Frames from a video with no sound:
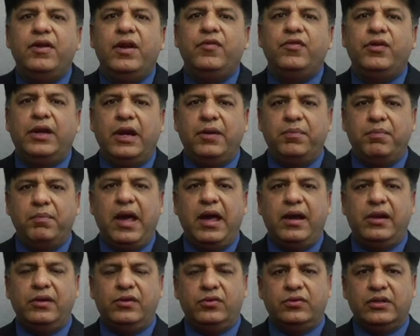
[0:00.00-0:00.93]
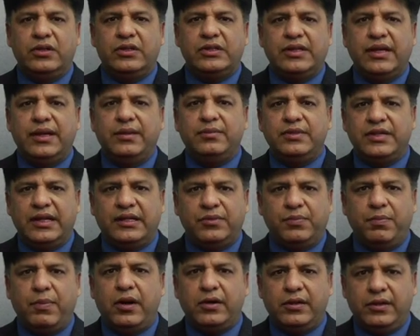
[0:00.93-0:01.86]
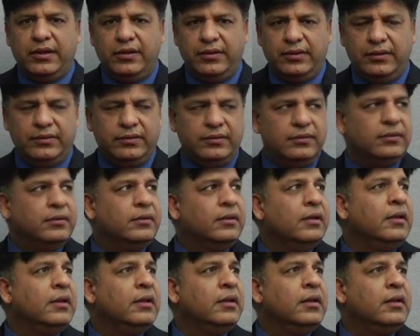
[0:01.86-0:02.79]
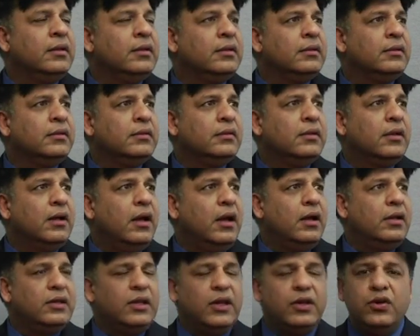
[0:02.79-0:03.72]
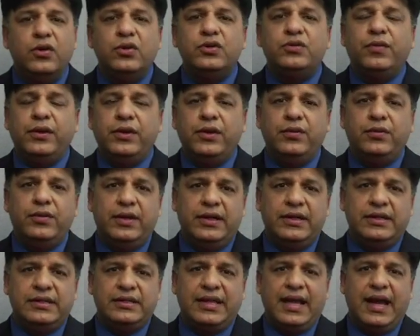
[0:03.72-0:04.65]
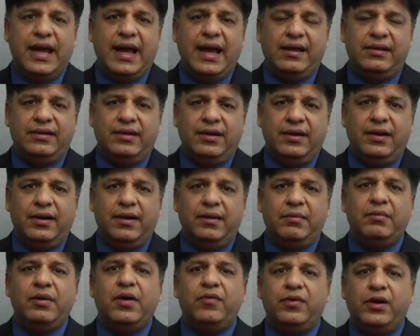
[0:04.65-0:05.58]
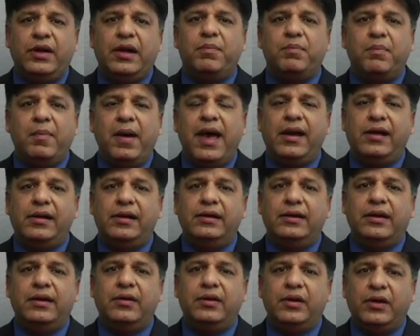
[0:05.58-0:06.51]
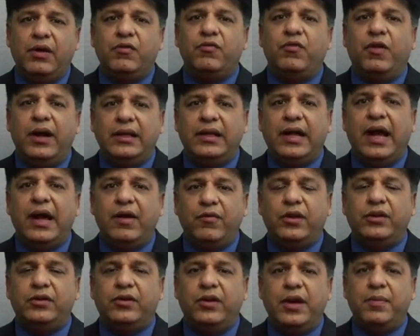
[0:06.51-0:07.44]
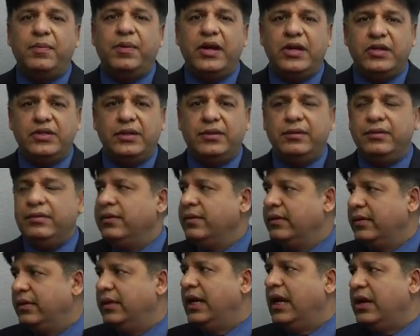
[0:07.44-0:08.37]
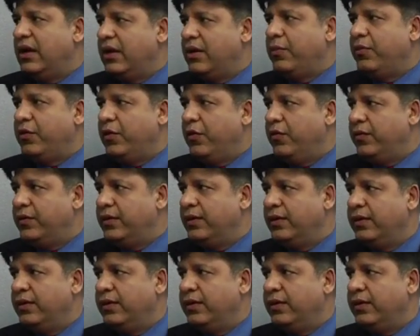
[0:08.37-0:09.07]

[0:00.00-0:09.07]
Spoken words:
if you get married to the same-sex partner, the news for you is that if you get married, you can file the I-130 petition, get it approved.